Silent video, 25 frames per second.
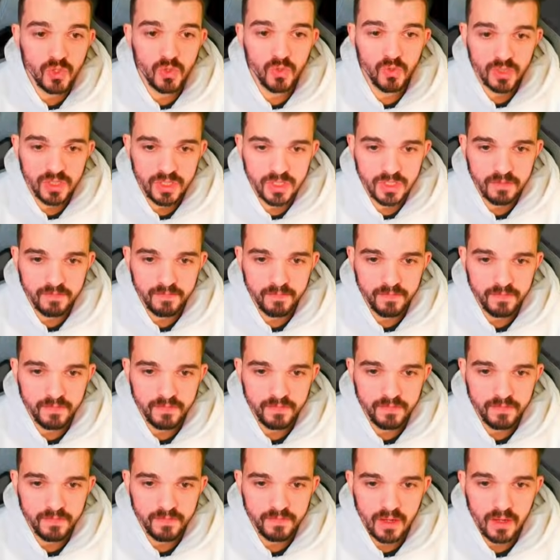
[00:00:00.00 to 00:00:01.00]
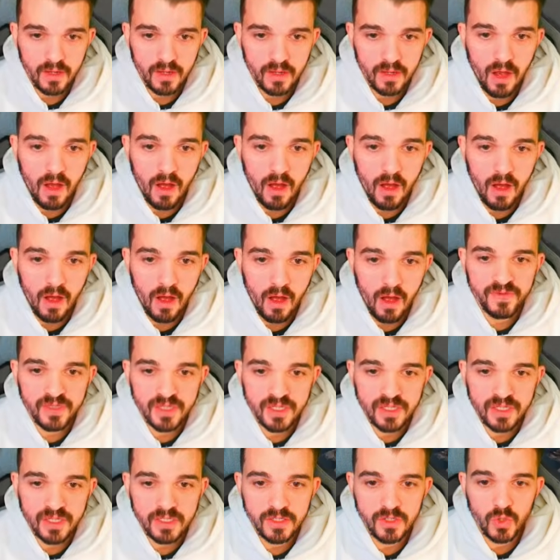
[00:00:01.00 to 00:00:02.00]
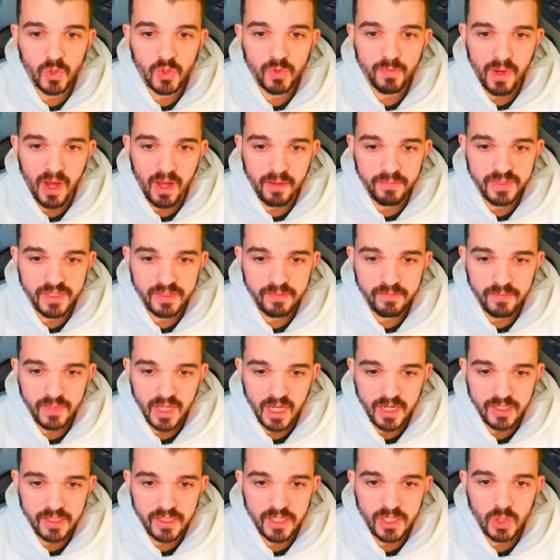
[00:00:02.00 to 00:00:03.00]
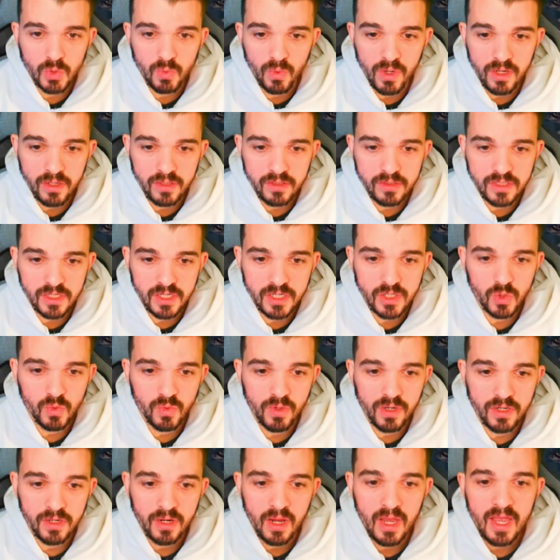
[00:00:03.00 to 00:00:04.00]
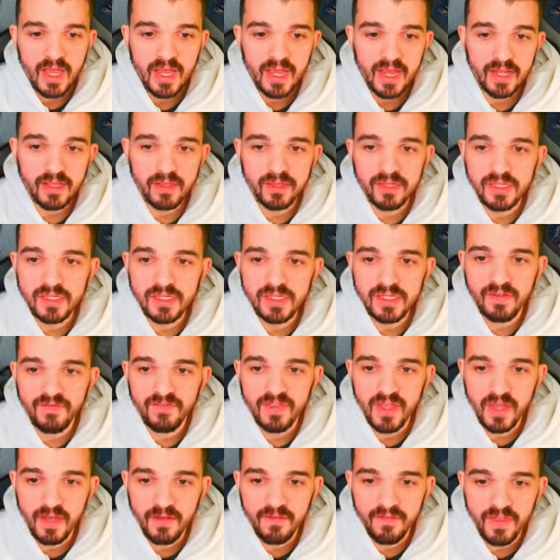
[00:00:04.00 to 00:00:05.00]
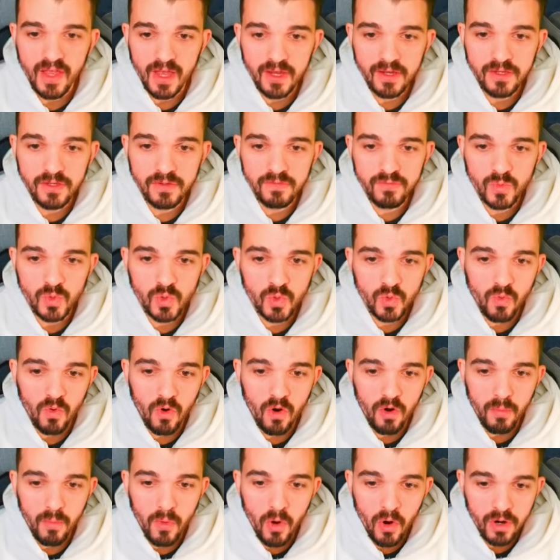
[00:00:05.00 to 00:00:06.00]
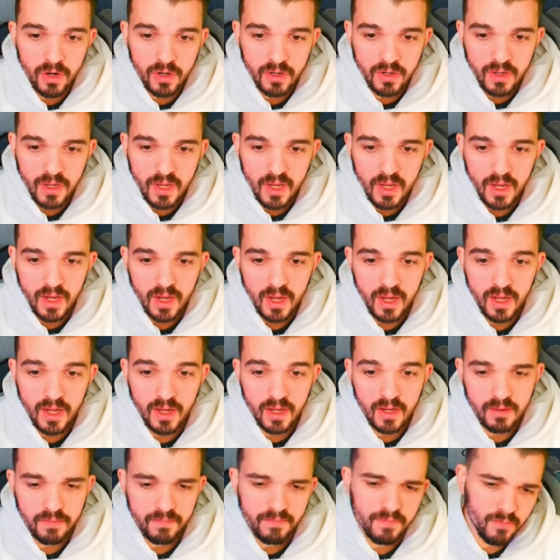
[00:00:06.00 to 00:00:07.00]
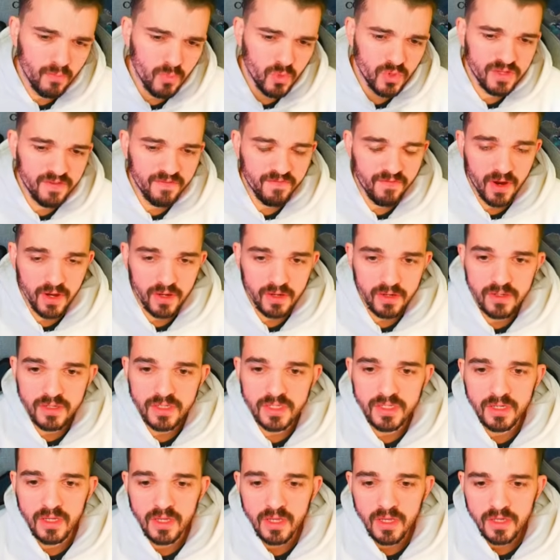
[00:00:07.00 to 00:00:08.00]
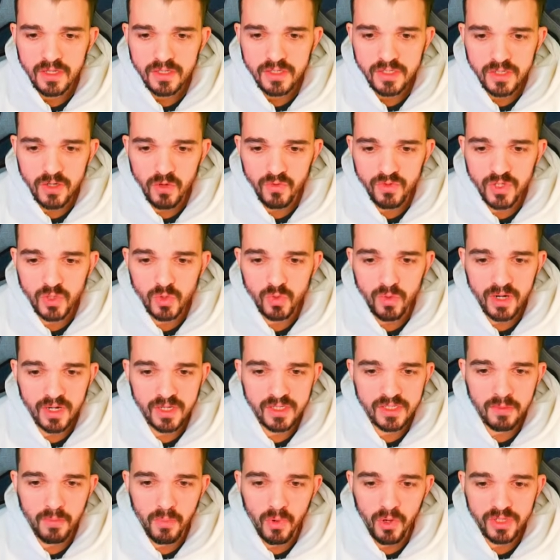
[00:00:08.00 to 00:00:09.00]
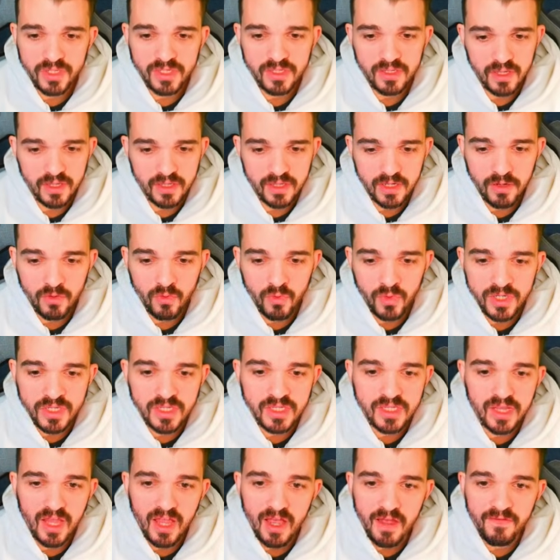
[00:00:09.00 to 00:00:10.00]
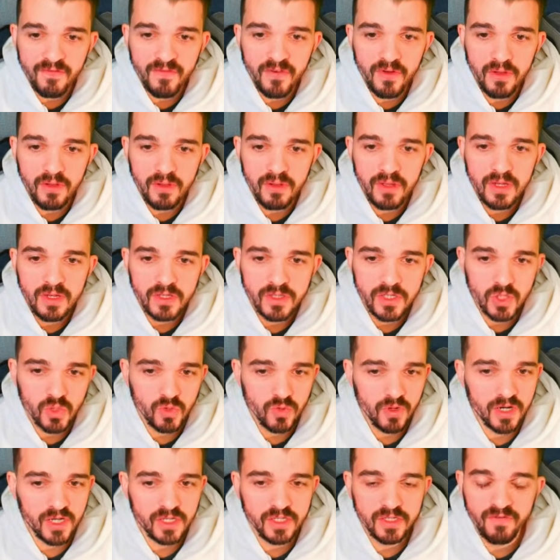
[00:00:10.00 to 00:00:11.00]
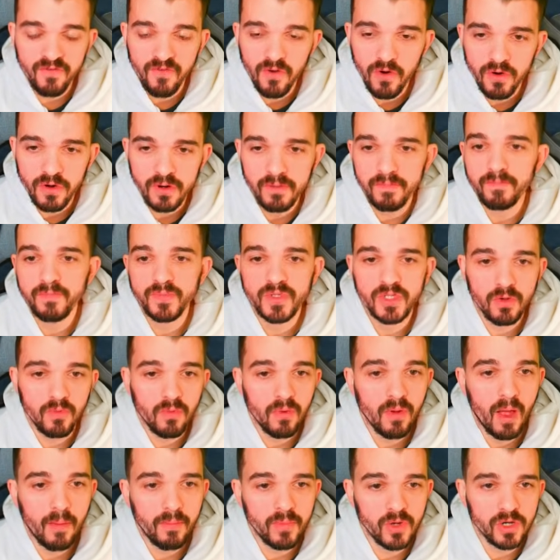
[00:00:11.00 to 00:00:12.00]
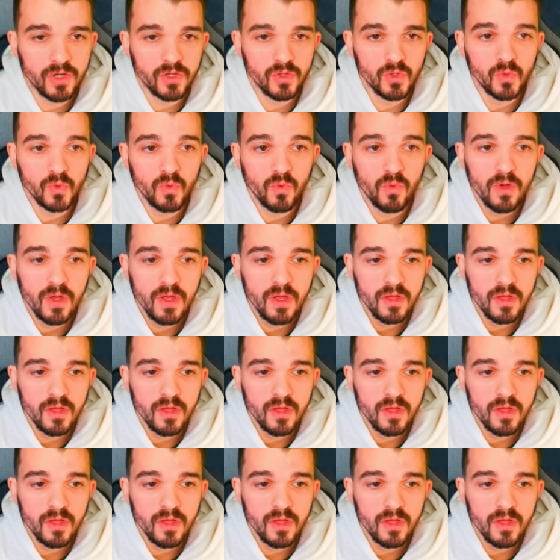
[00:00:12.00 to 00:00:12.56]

to use all of these good mobs, like this one, at least if they have like 2 or more modifiers. So this one has a boss an increased level, this one has 4, so I'm gonna